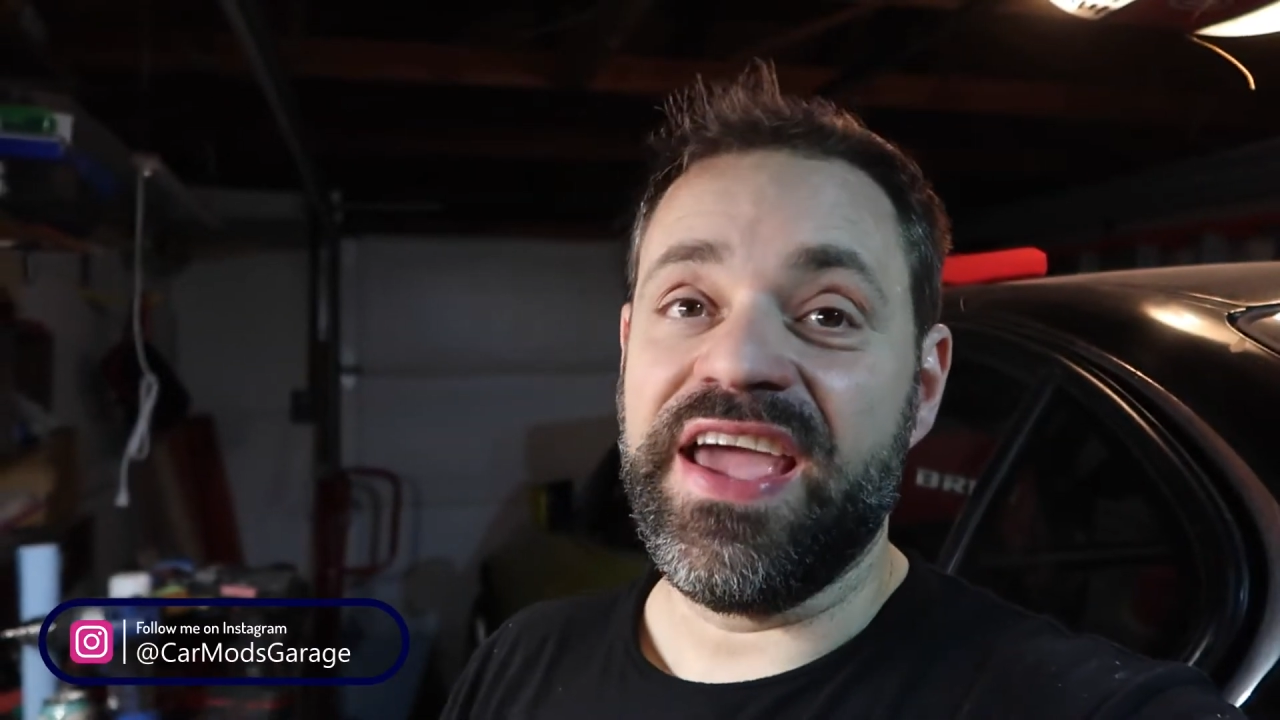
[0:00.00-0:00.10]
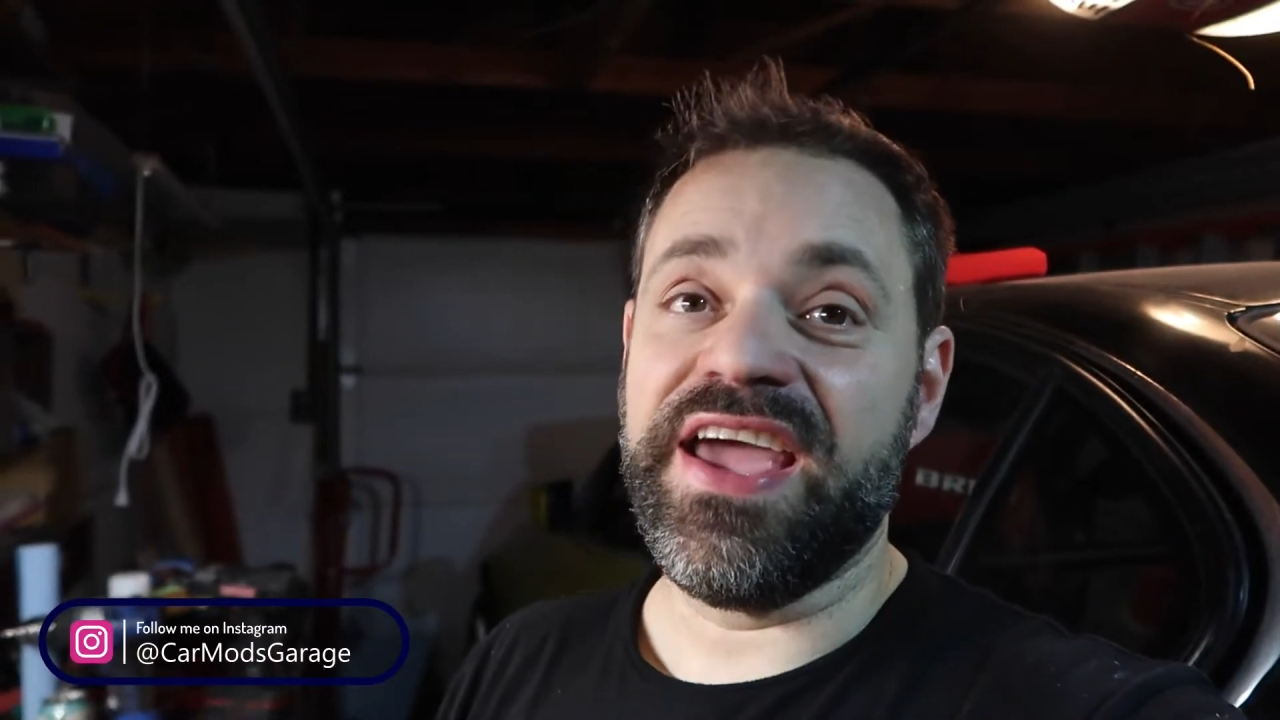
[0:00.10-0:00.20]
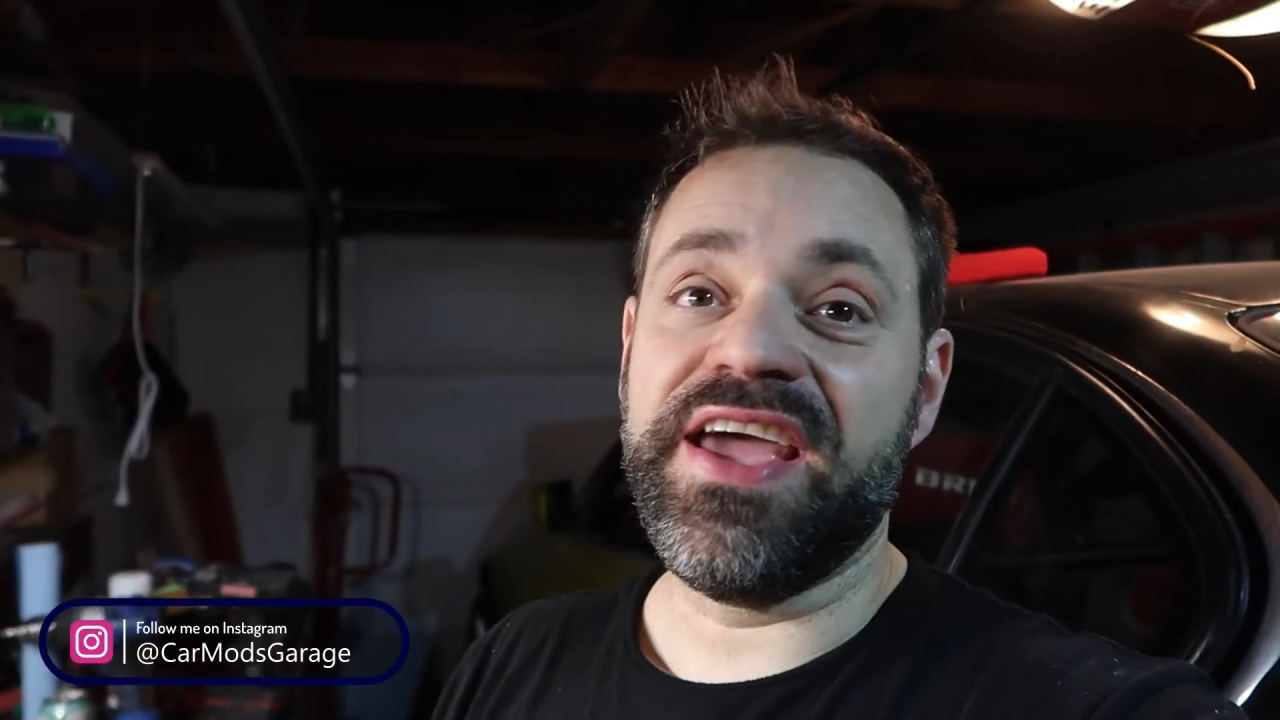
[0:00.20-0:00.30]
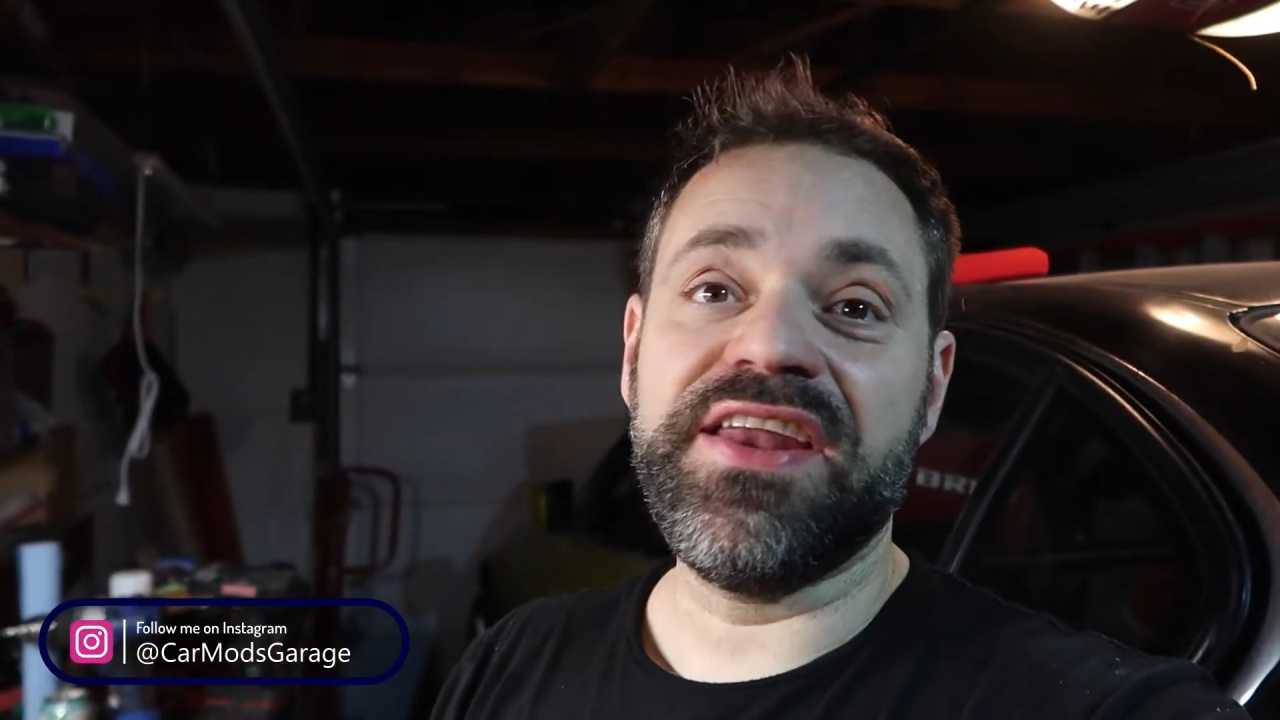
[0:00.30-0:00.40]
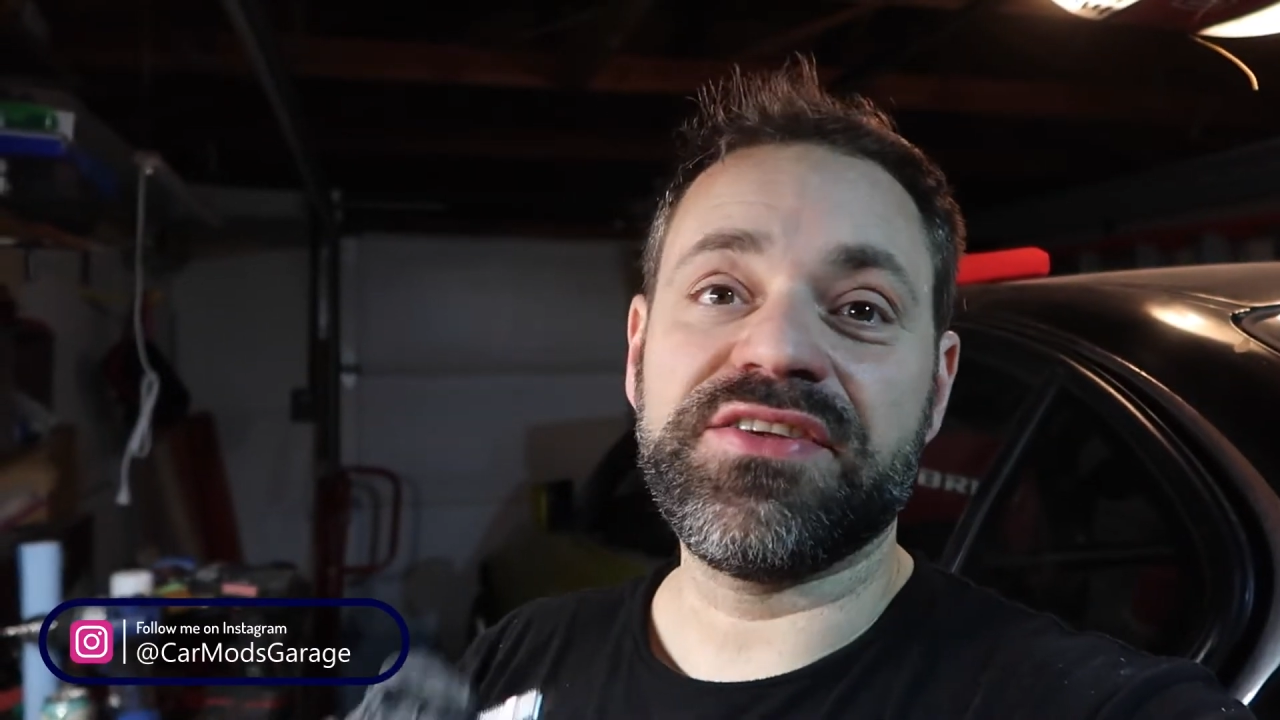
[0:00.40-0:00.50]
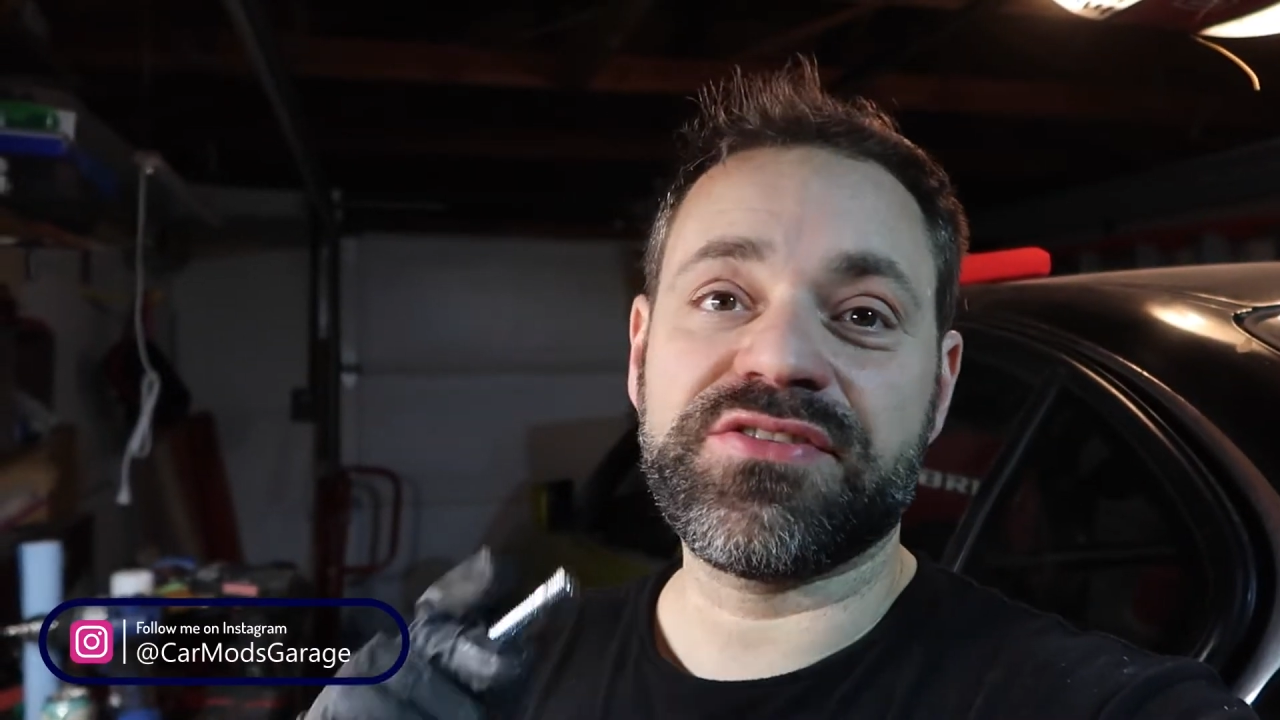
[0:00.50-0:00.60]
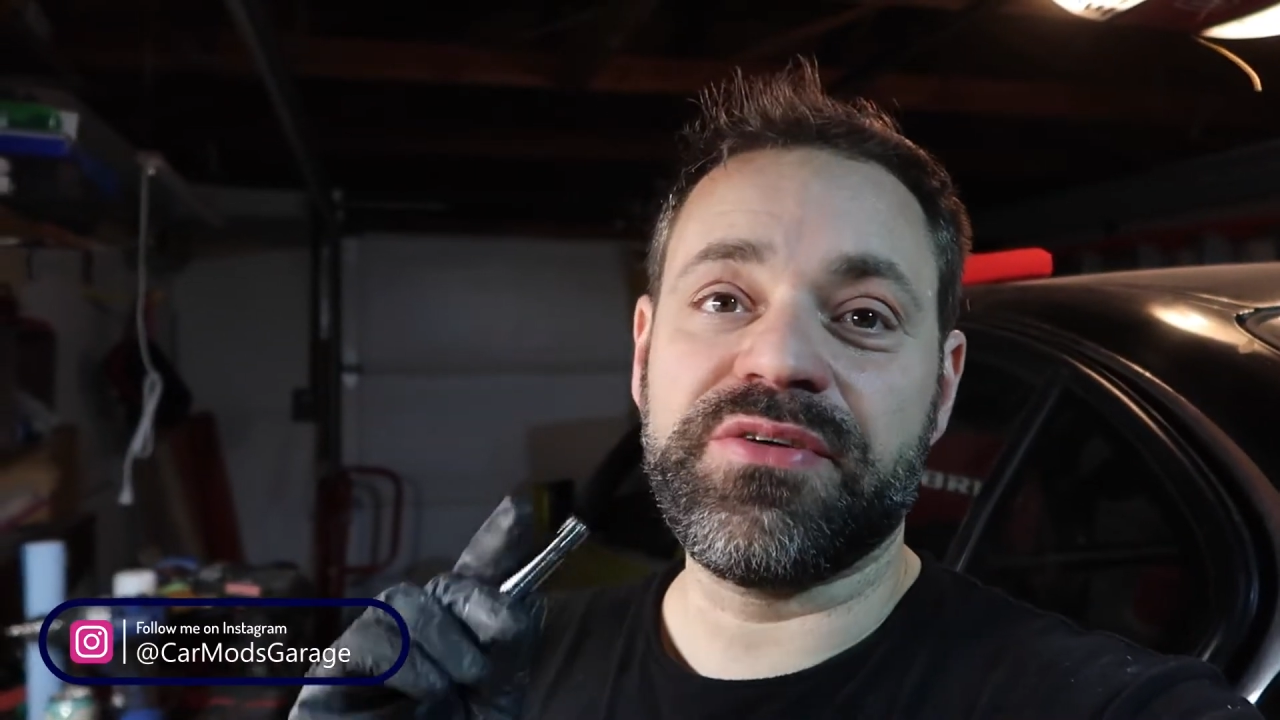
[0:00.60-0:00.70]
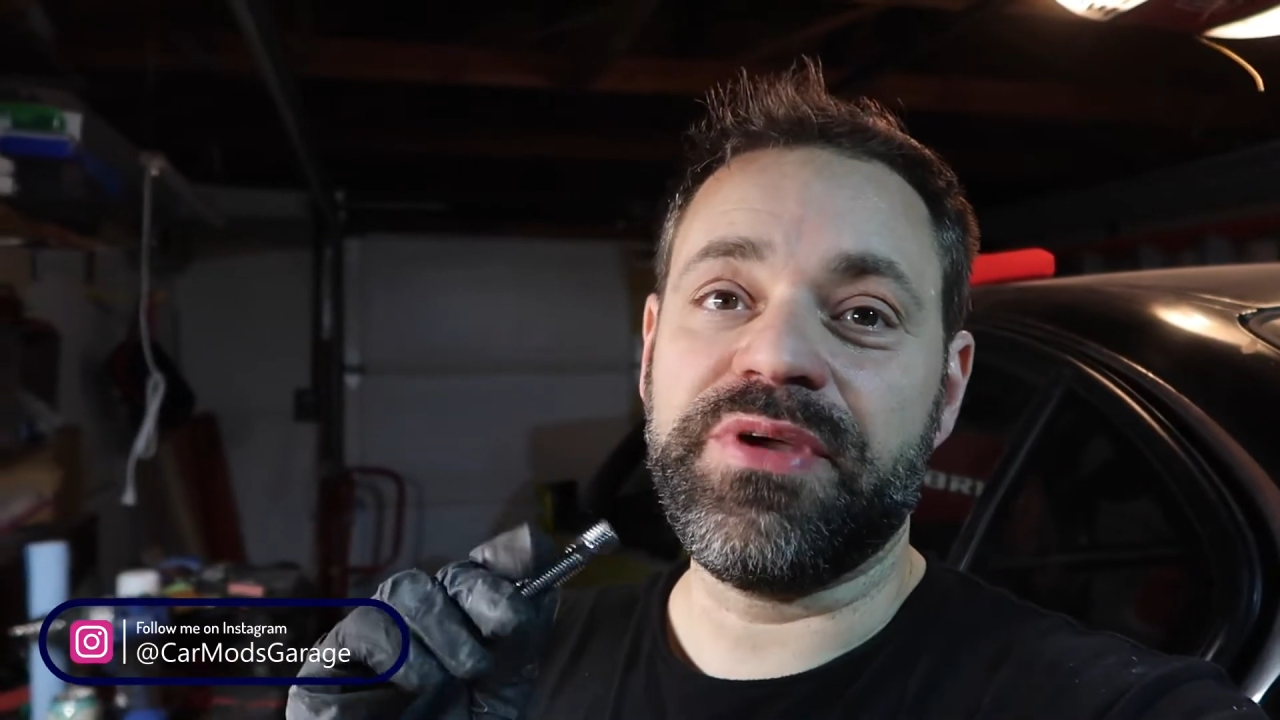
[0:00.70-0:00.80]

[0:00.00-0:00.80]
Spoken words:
and it's going to